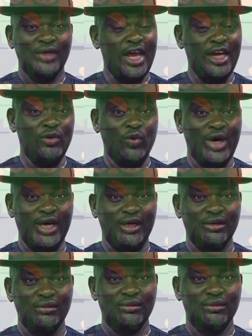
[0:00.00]
anywhere
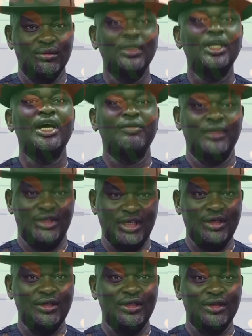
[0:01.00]
they have
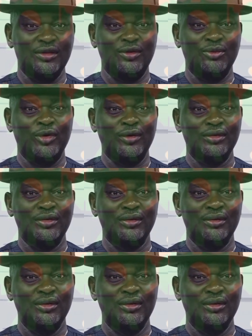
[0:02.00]
intelligence report.